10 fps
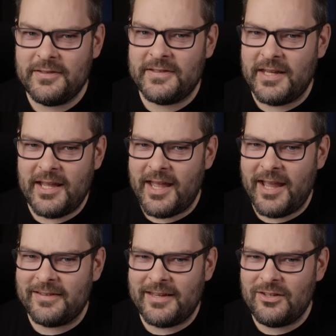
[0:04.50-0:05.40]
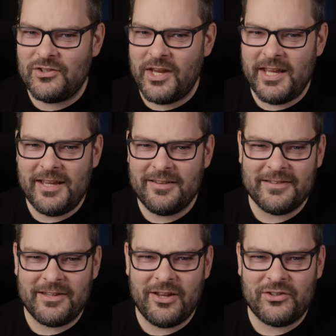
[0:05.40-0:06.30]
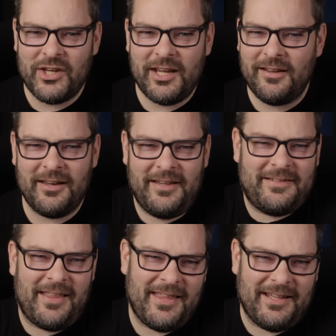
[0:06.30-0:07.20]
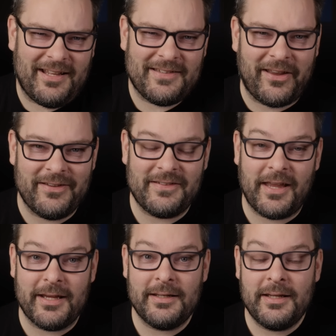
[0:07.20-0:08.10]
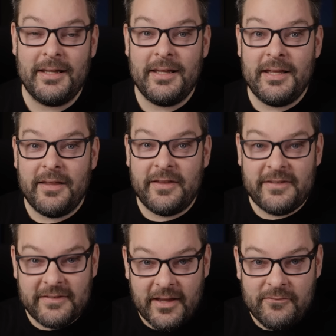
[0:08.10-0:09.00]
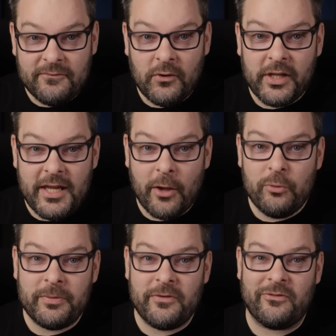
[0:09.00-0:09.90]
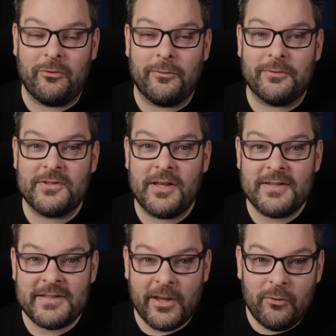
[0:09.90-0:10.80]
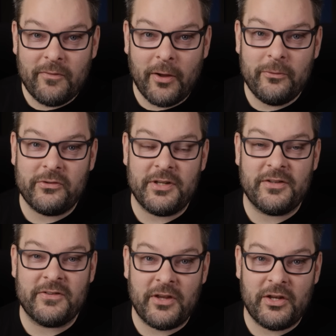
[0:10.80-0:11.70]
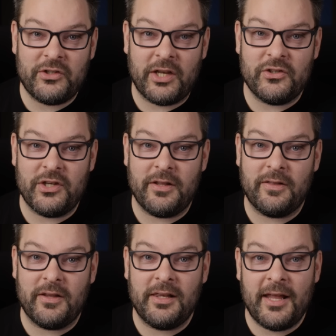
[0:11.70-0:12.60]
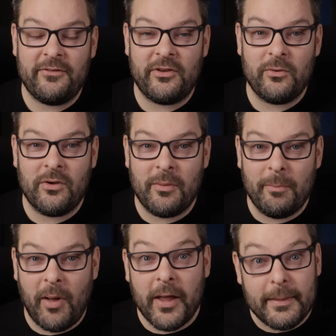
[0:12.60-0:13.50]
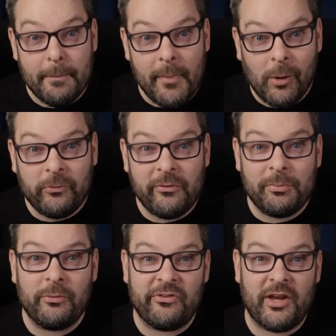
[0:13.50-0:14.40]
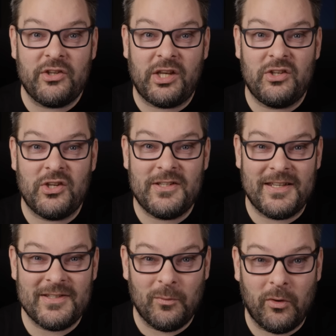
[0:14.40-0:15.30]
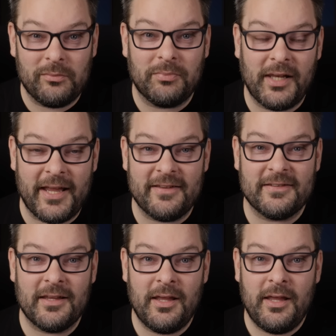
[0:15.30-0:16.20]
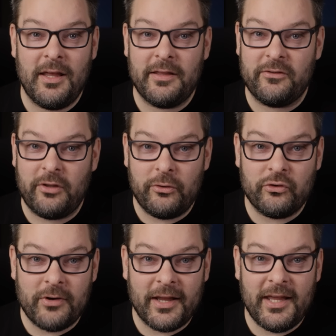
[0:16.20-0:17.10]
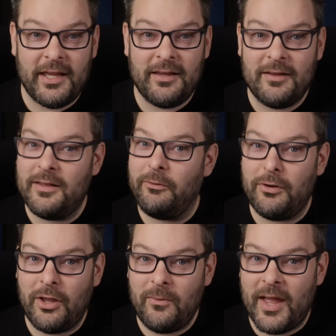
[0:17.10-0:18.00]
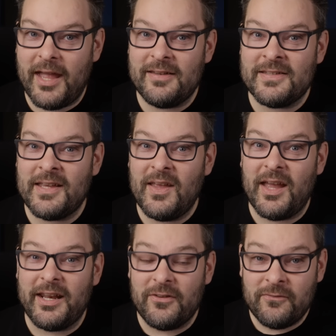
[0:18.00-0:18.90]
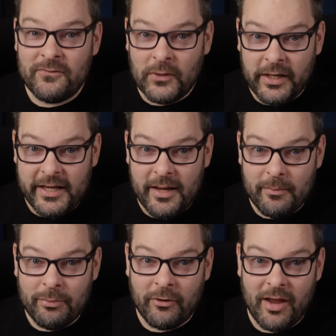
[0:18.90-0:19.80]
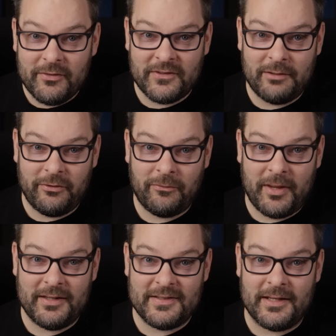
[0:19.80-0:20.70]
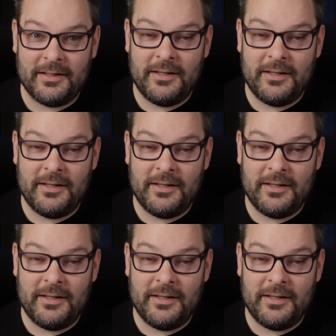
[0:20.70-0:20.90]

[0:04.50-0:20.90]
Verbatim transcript: XNG searching, at least I think that's how you say it. This is a fully open source, self-hosted search engine that lets you combine multiple search engines into one place. There's no tracking, there are no ads, and it's fully privacy respecting.